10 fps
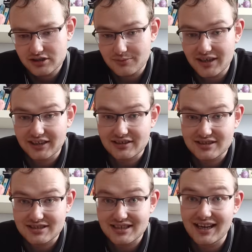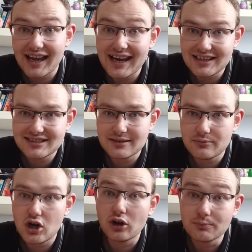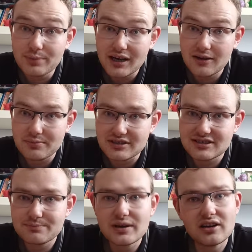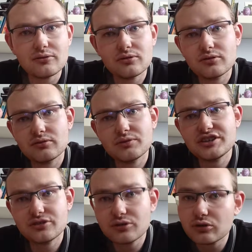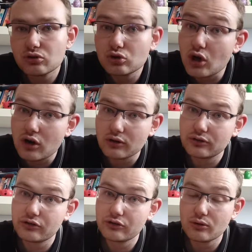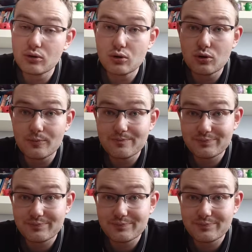make us to hate him on purpose, but we shouldn't dox or